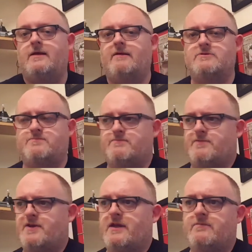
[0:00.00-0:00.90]
I think it was
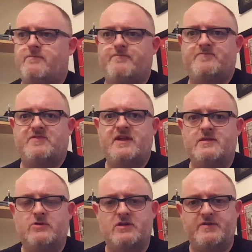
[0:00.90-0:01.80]
three
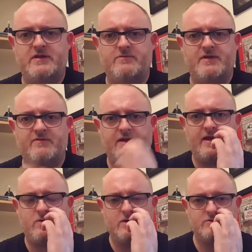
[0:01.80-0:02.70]
of them, I think, for
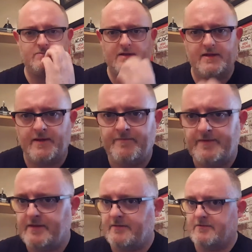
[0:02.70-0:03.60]
£8 or something like that.
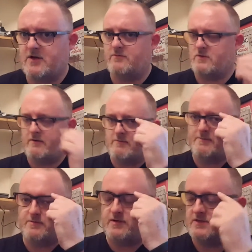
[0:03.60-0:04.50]
I can't quite
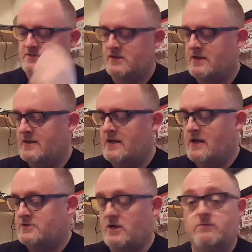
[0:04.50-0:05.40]
remember the price.
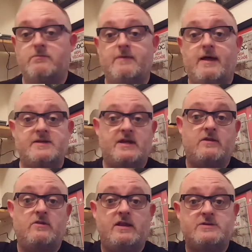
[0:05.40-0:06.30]
So, I
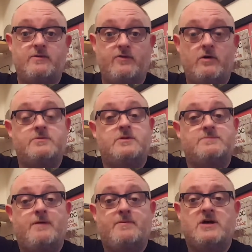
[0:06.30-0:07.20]
say, not had this before, so
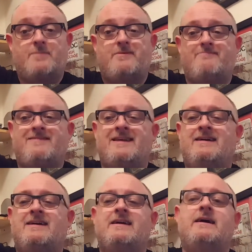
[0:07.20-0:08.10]
let's pop it up
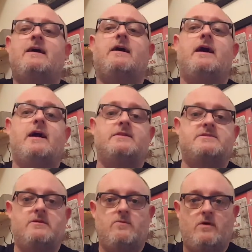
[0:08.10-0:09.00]

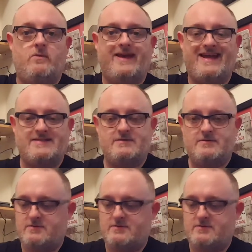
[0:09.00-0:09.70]
and see what we get.